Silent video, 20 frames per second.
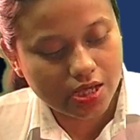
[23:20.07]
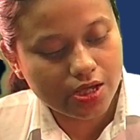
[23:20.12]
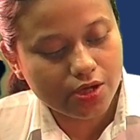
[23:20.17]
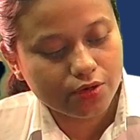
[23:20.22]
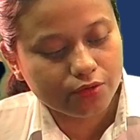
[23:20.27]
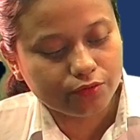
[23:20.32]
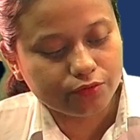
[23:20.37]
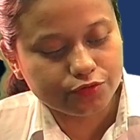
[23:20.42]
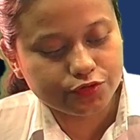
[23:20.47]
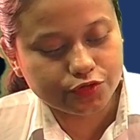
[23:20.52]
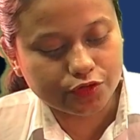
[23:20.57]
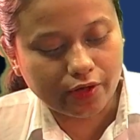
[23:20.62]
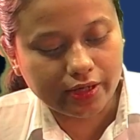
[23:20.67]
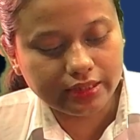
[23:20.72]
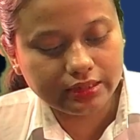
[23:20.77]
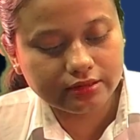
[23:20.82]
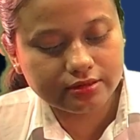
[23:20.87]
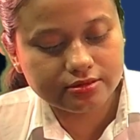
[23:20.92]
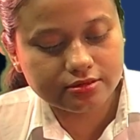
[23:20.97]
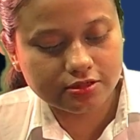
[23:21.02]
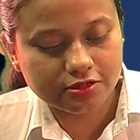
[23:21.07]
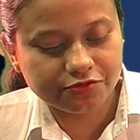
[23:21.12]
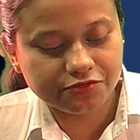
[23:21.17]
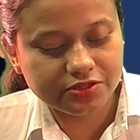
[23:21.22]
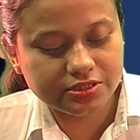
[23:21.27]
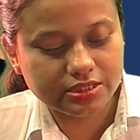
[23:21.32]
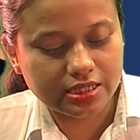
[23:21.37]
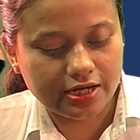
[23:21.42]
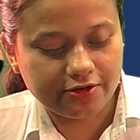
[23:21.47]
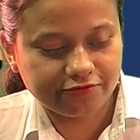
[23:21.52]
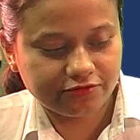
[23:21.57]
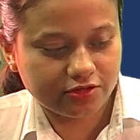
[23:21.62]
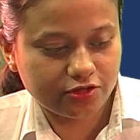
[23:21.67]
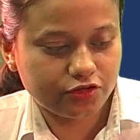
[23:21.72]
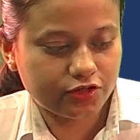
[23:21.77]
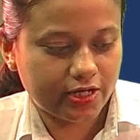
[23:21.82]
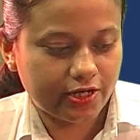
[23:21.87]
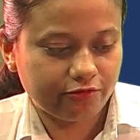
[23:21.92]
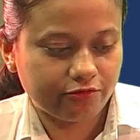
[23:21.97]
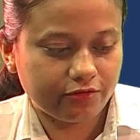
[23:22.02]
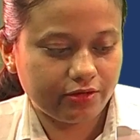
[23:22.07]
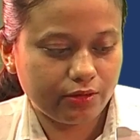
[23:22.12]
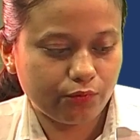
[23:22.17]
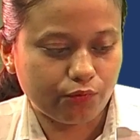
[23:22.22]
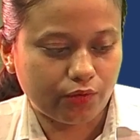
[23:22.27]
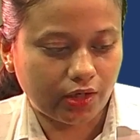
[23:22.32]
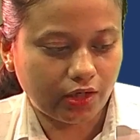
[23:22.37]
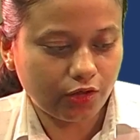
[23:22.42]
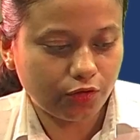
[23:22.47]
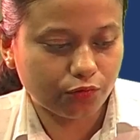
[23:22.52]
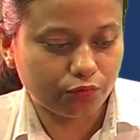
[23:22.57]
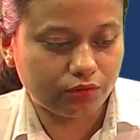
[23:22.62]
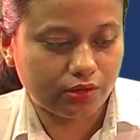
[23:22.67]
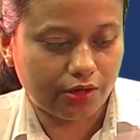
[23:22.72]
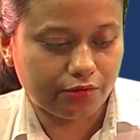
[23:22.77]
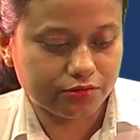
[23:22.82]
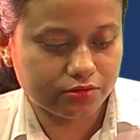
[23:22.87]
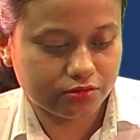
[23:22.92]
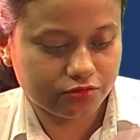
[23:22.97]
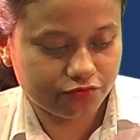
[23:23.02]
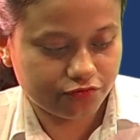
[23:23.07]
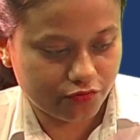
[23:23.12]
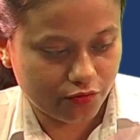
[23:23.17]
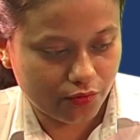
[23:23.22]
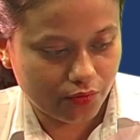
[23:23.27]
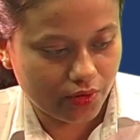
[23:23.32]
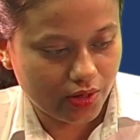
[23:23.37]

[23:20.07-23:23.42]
who joined the service after January 1, 2004,